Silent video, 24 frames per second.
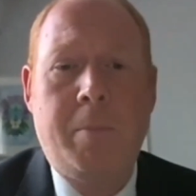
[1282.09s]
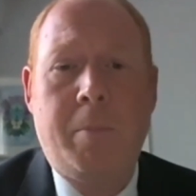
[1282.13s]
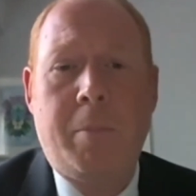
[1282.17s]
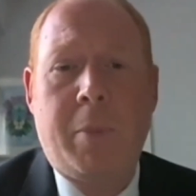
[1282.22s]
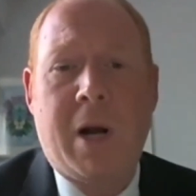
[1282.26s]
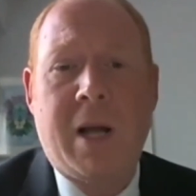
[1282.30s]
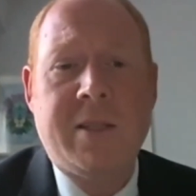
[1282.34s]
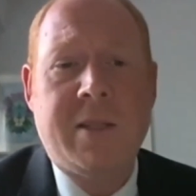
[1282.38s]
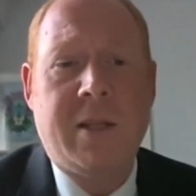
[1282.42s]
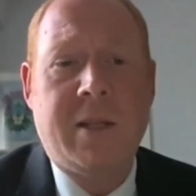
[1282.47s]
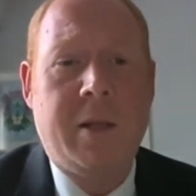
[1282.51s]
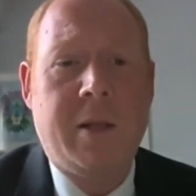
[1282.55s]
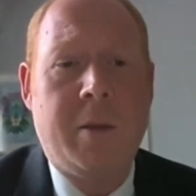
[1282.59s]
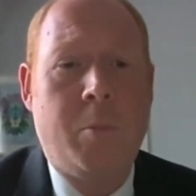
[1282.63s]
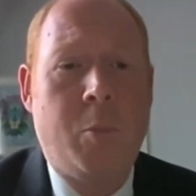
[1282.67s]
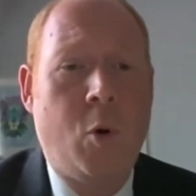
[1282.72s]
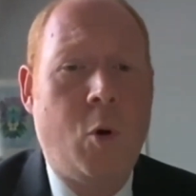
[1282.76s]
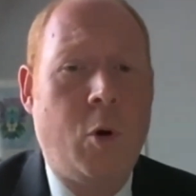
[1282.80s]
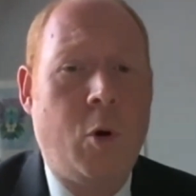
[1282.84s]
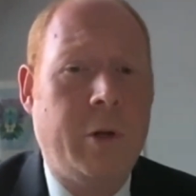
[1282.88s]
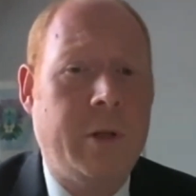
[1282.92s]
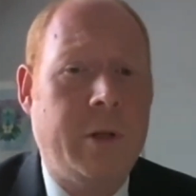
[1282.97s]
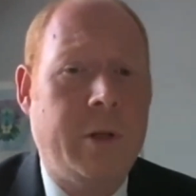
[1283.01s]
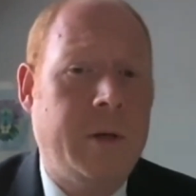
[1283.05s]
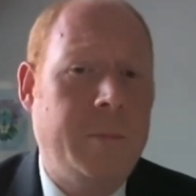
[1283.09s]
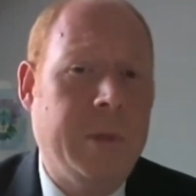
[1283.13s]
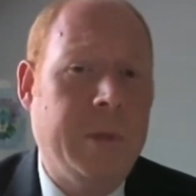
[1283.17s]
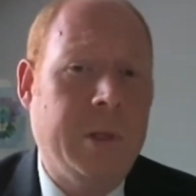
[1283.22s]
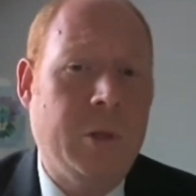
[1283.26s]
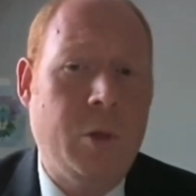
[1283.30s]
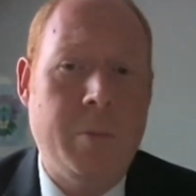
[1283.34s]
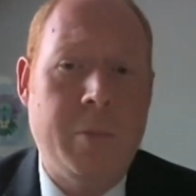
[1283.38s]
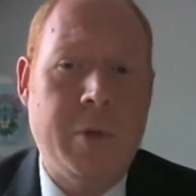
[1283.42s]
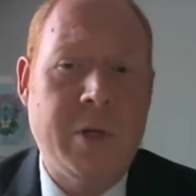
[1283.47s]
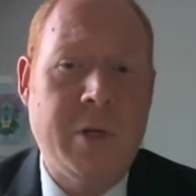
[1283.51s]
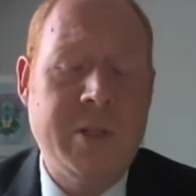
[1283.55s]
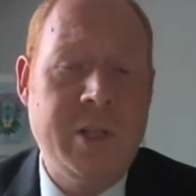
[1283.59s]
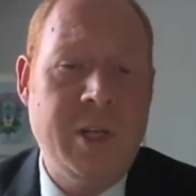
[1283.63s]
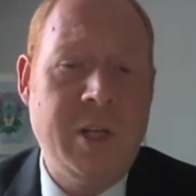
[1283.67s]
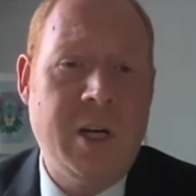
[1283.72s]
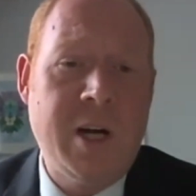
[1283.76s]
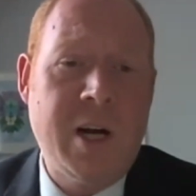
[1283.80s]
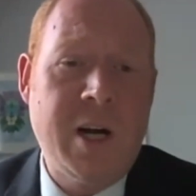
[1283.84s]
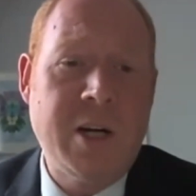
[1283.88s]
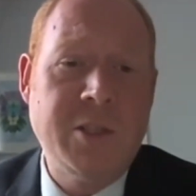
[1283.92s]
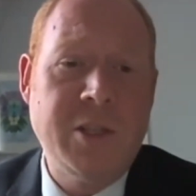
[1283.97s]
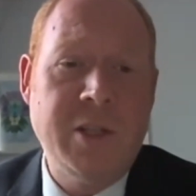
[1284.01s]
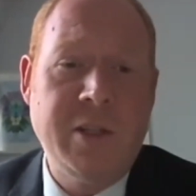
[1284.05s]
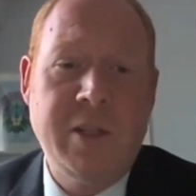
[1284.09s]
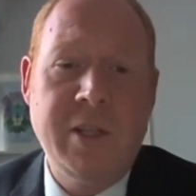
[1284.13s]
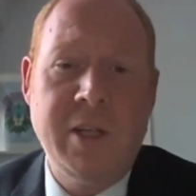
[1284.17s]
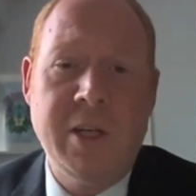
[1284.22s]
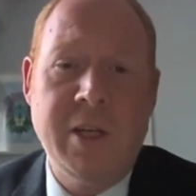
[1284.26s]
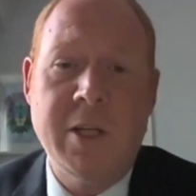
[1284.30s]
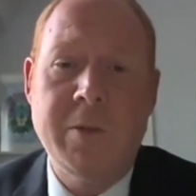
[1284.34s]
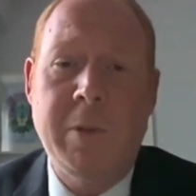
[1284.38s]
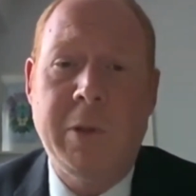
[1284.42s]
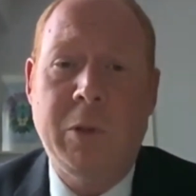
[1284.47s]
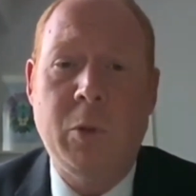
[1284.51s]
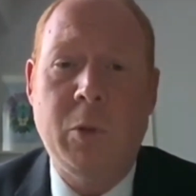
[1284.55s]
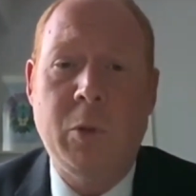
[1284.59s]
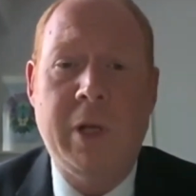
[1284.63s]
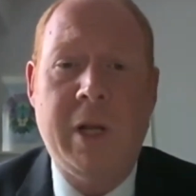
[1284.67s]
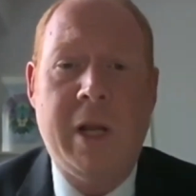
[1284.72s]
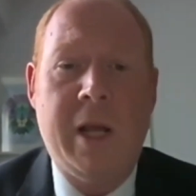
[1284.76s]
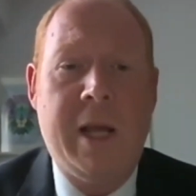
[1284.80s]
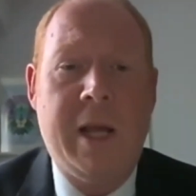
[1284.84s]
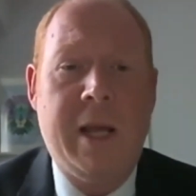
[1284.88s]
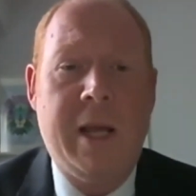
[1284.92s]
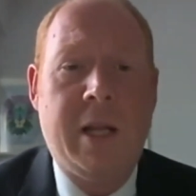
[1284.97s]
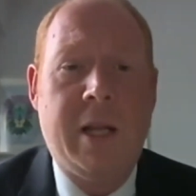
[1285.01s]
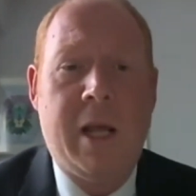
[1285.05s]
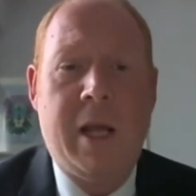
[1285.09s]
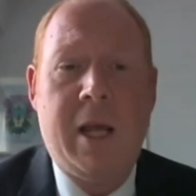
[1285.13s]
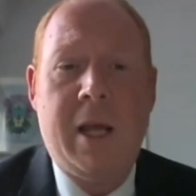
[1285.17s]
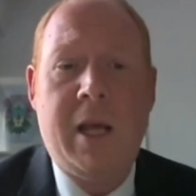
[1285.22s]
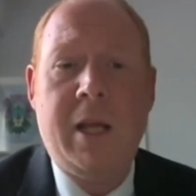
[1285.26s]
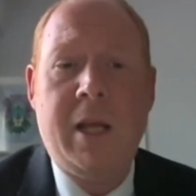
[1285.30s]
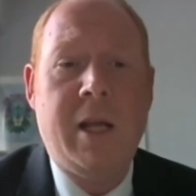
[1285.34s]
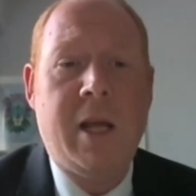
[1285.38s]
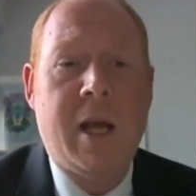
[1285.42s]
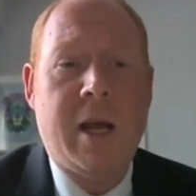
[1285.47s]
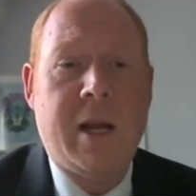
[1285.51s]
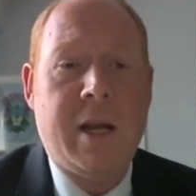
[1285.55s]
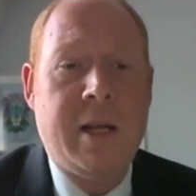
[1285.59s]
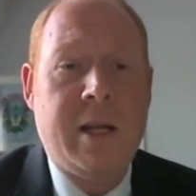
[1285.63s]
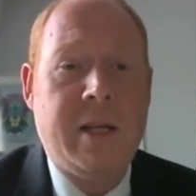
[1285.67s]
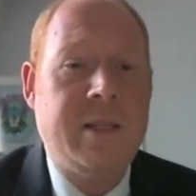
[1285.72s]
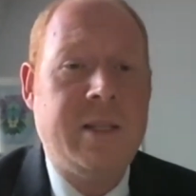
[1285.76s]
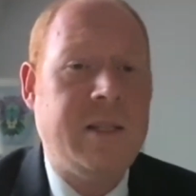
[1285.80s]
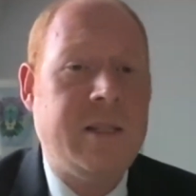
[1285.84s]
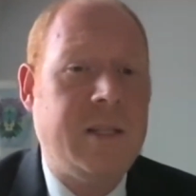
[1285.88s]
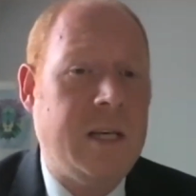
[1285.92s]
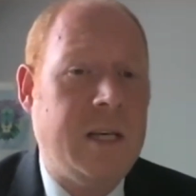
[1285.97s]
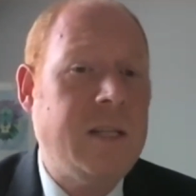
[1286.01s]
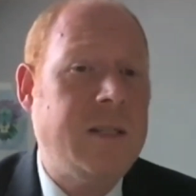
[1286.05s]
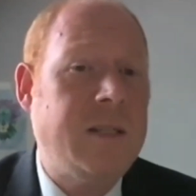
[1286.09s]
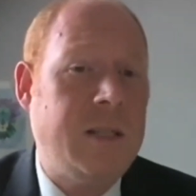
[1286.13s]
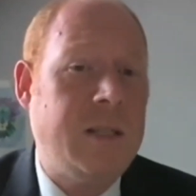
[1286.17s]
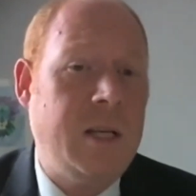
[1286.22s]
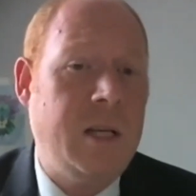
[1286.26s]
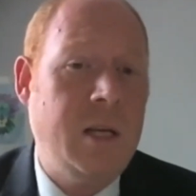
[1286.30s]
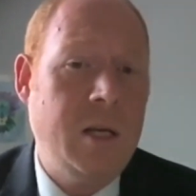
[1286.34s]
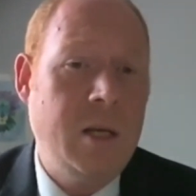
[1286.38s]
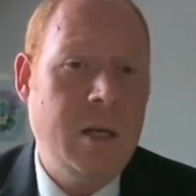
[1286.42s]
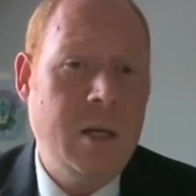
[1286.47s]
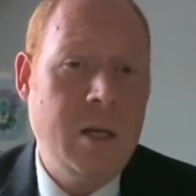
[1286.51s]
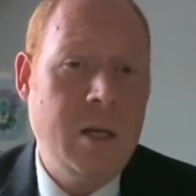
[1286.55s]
Price at the border between Brazil and Argentina is between 880 and 860.